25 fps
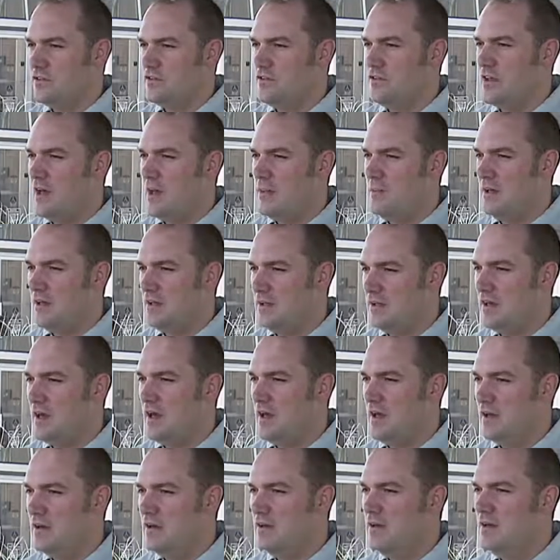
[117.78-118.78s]
is not being
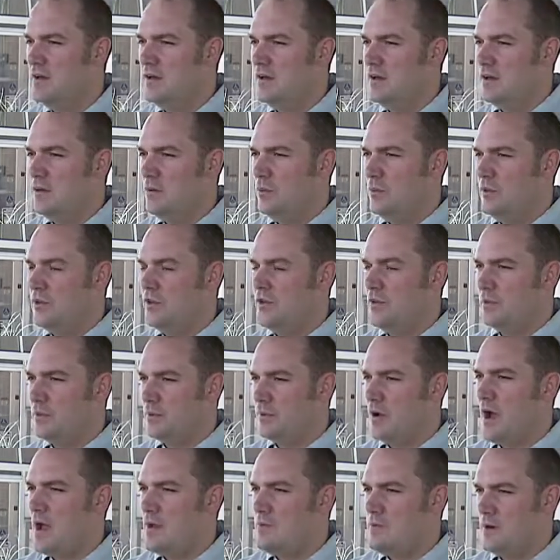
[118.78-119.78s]
done when your
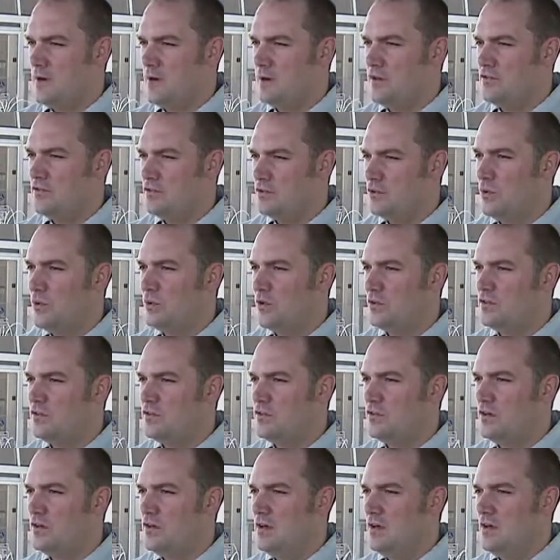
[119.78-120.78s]
primary
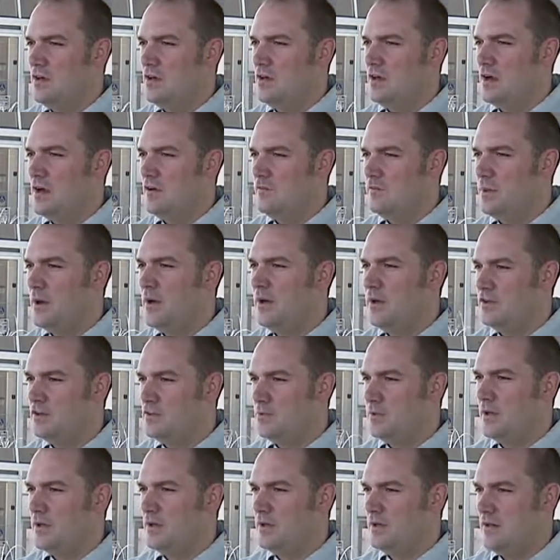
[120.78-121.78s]
source of
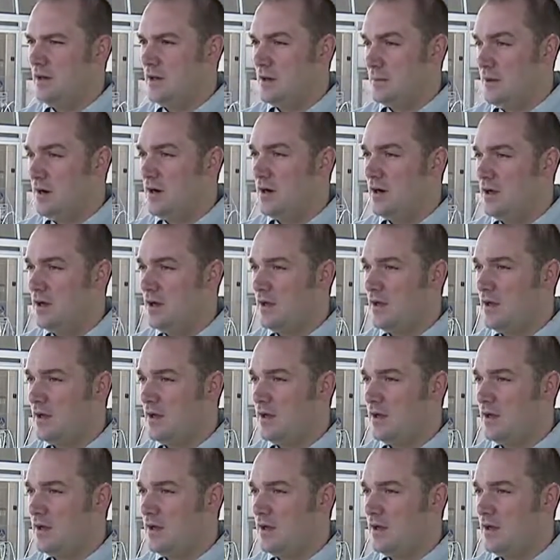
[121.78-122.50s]
punishment in America